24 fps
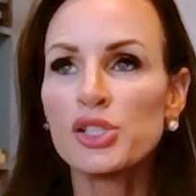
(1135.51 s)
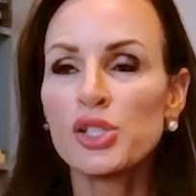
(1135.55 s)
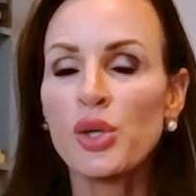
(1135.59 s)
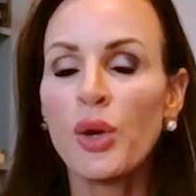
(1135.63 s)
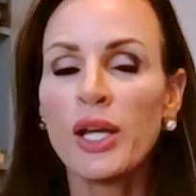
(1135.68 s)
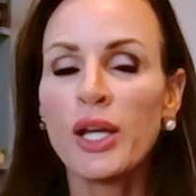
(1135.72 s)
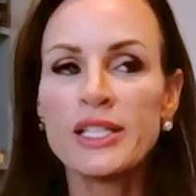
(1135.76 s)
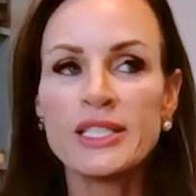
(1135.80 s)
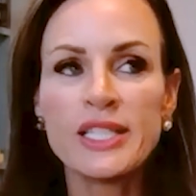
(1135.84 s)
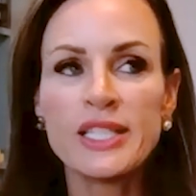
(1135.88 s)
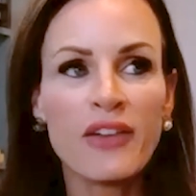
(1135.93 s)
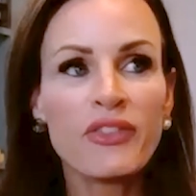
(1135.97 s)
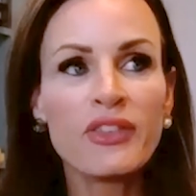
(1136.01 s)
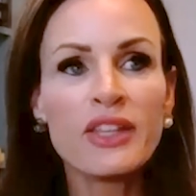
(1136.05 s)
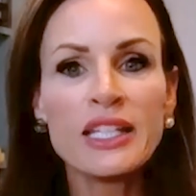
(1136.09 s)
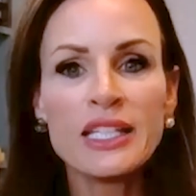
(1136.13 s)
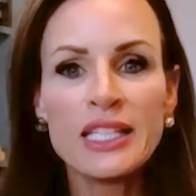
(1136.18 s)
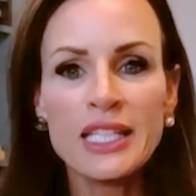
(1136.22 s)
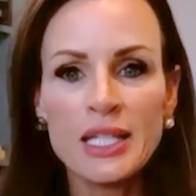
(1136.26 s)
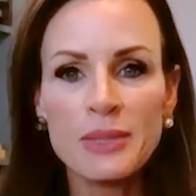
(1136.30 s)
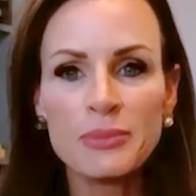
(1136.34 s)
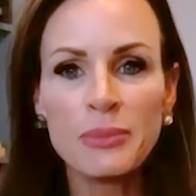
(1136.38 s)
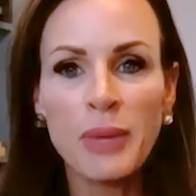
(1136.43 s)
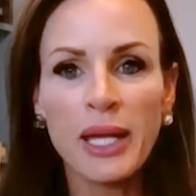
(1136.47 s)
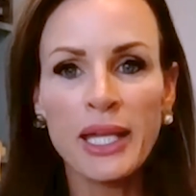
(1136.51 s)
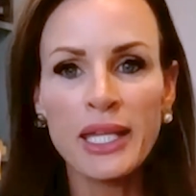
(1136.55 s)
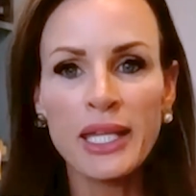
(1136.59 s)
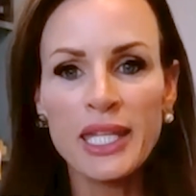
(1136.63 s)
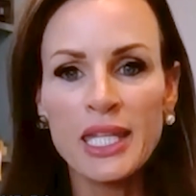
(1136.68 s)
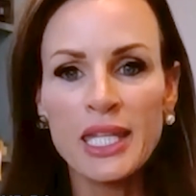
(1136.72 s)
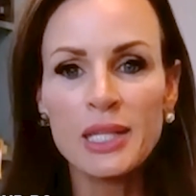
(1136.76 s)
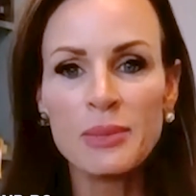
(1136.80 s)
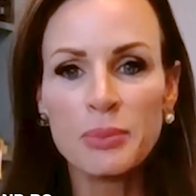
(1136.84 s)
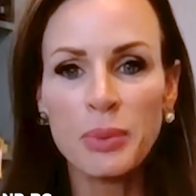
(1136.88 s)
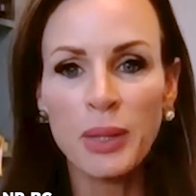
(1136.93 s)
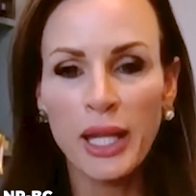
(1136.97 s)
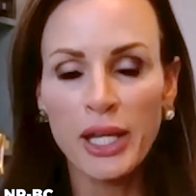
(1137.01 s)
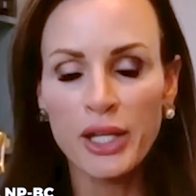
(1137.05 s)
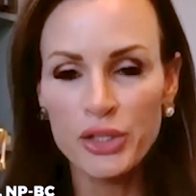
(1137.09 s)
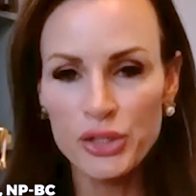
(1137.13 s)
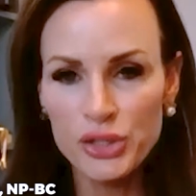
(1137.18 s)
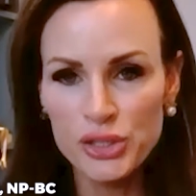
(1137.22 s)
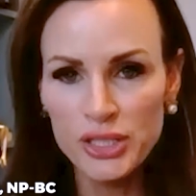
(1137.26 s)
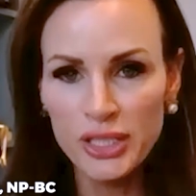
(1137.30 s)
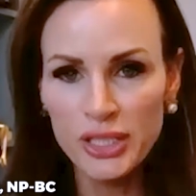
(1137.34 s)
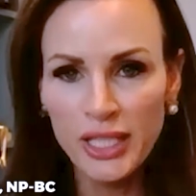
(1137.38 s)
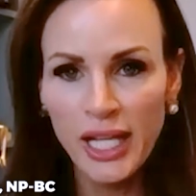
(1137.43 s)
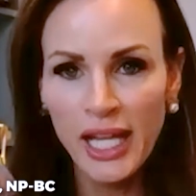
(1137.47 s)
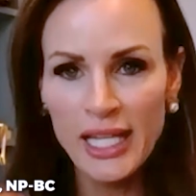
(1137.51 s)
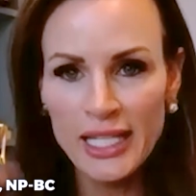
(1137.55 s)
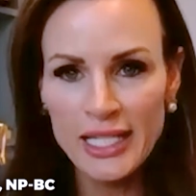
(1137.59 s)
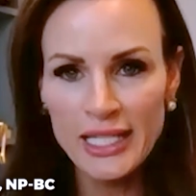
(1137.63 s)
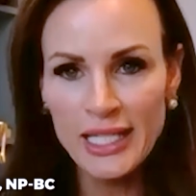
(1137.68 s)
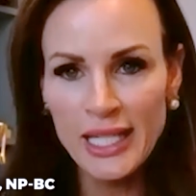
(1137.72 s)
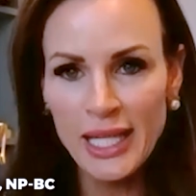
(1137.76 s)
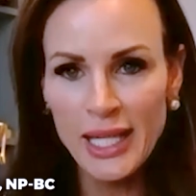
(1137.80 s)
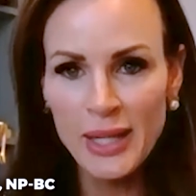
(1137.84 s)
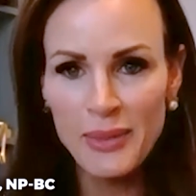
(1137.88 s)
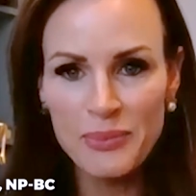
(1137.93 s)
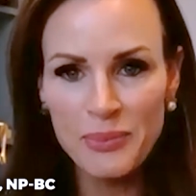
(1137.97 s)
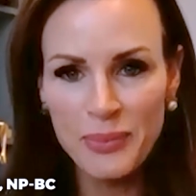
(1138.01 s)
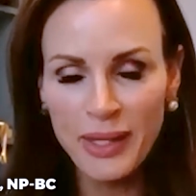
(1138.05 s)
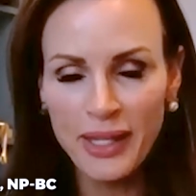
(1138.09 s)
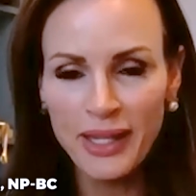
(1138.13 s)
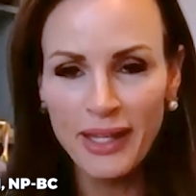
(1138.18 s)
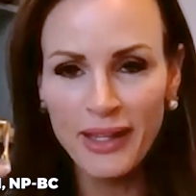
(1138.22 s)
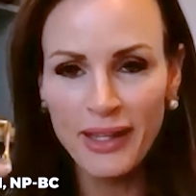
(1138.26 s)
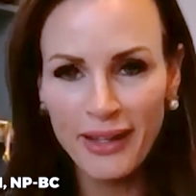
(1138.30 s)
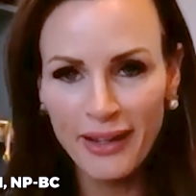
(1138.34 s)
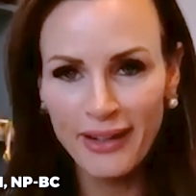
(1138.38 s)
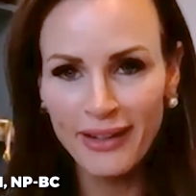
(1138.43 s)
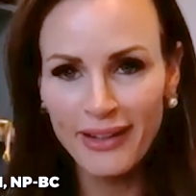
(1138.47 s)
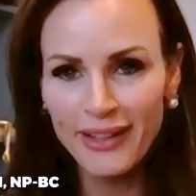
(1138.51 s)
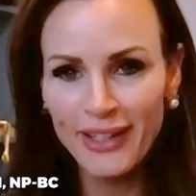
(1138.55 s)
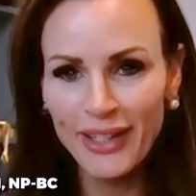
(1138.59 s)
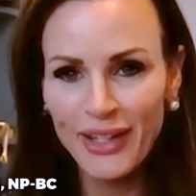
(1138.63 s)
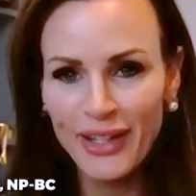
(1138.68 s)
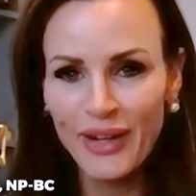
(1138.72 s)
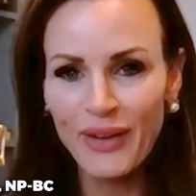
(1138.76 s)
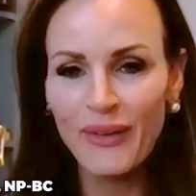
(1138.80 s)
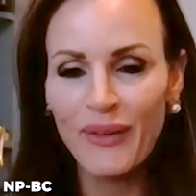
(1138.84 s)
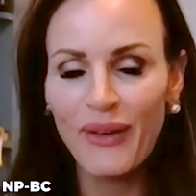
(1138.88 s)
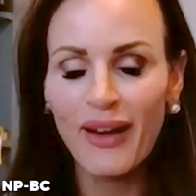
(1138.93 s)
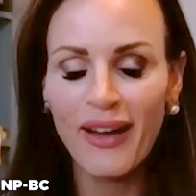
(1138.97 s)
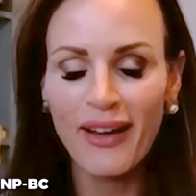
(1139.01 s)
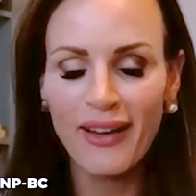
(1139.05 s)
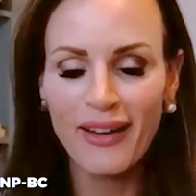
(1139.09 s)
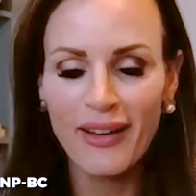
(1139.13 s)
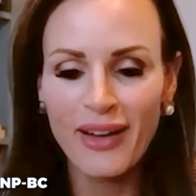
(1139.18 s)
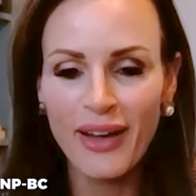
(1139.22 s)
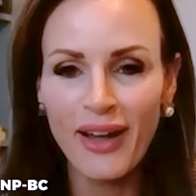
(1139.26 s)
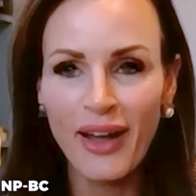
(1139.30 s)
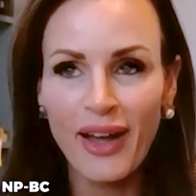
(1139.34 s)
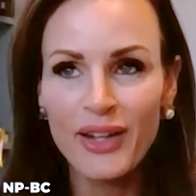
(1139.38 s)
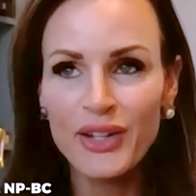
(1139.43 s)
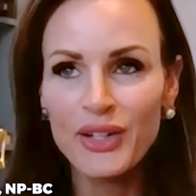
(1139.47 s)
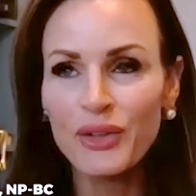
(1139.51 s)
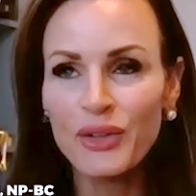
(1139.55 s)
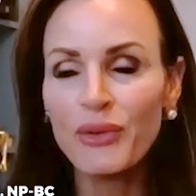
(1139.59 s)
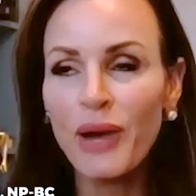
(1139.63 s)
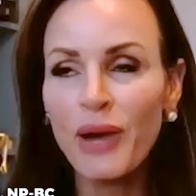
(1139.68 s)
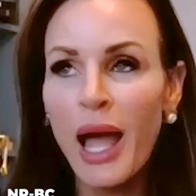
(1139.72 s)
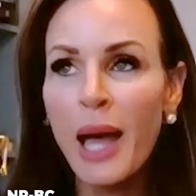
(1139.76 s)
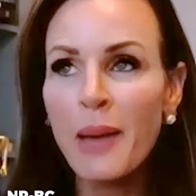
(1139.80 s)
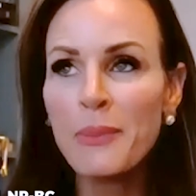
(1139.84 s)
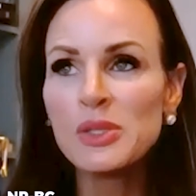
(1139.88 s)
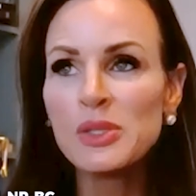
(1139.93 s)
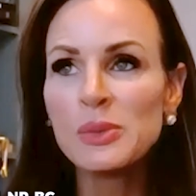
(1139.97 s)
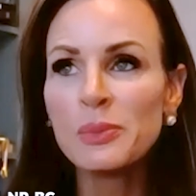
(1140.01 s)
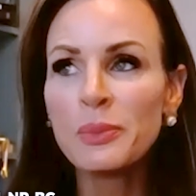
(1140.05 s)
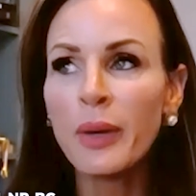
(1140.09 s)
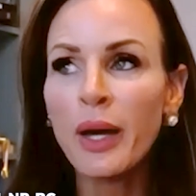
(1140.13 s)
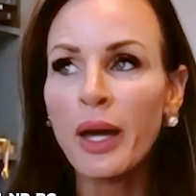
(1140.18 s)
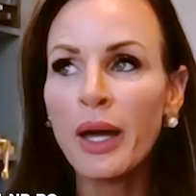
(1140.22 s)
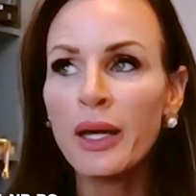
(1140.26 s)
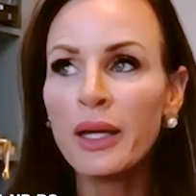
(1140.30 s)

So I definitely need my key players to kind of keep me, under wraps.